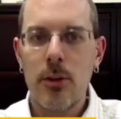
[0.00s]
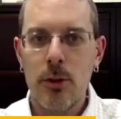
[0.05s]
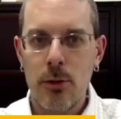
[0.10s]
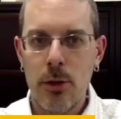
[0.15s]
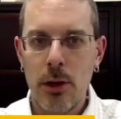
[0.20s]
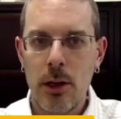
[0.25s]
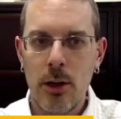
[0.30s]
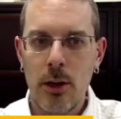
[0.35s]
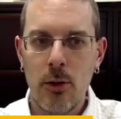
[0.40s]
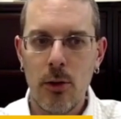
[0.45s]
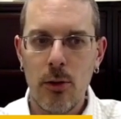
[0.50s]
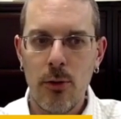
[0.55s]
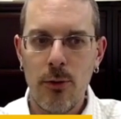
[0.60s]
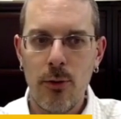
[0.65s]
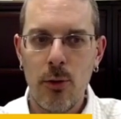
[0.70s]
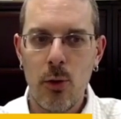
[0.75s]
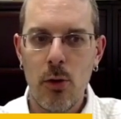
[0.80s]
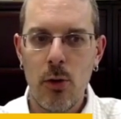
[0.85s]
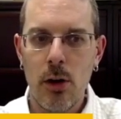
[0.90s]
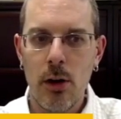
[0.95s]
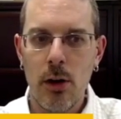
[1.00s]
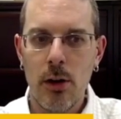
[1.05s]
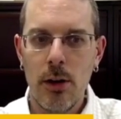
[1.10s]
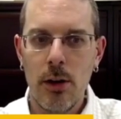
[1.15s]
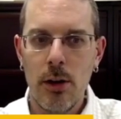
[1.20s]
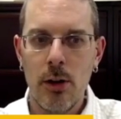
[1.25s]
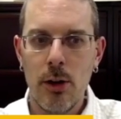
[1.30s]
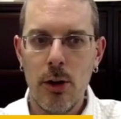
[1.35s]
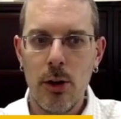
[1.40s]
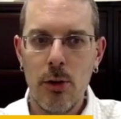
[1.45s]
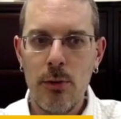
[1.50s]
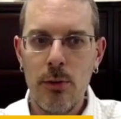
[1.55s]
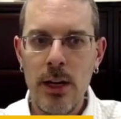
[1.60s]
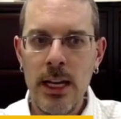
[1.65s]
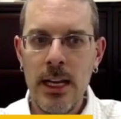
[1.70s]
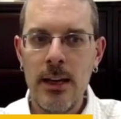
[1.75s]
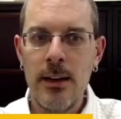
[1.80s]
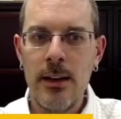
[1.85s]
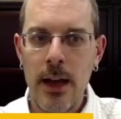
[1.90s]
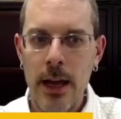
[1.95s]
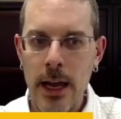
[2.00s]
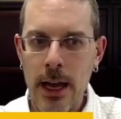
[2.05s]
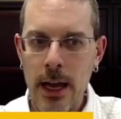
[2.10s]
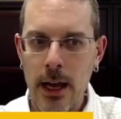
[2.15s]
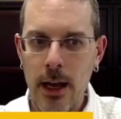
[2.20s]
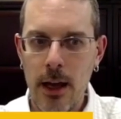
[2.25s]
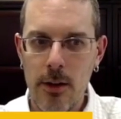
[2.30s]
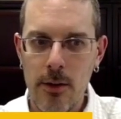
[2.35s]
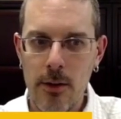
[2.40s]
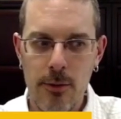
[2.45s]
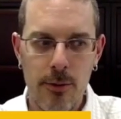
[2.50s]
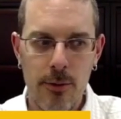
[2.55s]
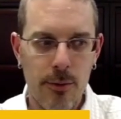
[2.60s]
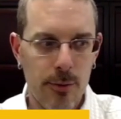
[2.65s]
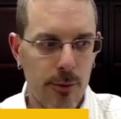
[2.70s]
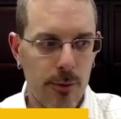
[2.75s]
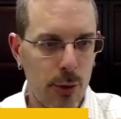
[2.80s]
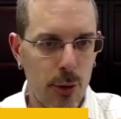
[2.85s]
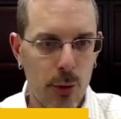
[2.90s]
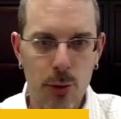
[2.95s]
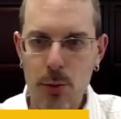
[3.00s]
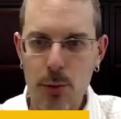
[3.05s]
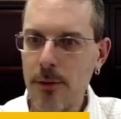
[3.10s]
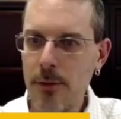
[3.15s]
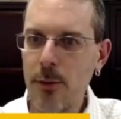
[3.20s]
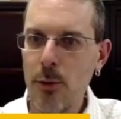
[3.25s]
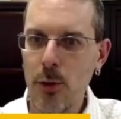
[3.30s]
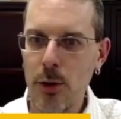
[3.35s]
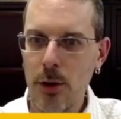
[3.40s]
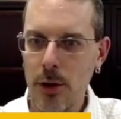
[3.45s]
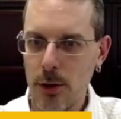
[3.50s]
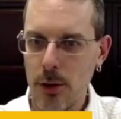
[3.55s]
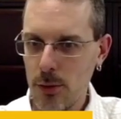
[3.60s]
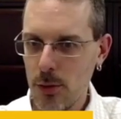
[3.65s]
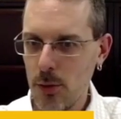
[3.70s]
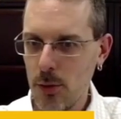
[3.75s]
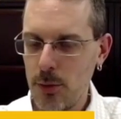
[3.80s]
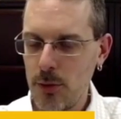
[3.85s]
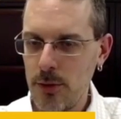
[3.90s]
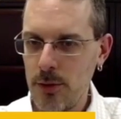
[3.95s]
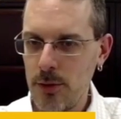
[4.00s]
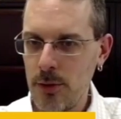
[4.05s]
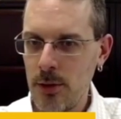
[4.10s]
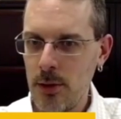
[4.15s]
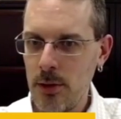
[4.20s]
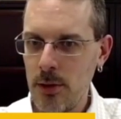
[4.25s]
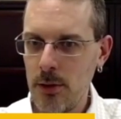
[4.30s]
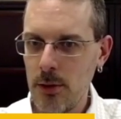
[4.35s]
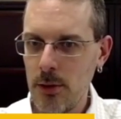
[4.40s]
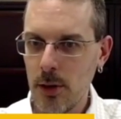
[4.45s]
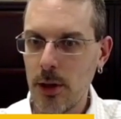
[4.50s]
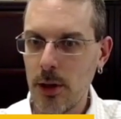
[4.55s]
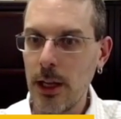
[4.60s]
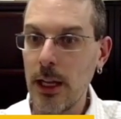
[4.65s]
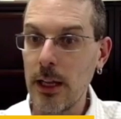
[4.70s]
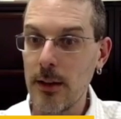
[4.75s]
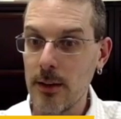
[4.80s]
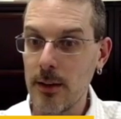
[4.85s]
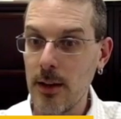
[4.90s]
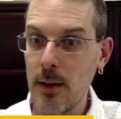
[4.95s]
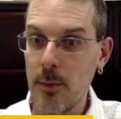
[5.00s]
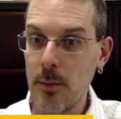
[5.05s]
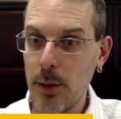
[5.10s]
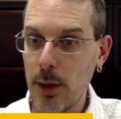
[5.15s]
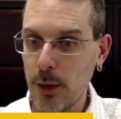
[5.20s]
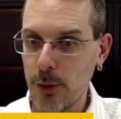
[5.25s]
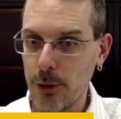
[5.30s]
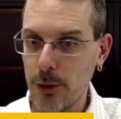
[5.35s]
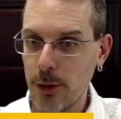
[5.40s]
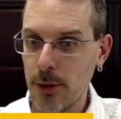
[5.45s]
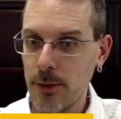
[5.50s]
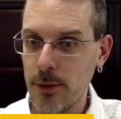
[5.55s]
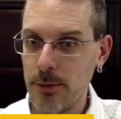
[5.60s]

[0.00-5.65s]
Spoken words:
critical for, you know, you need to have 2, 3, 4 groups looking at the same picture.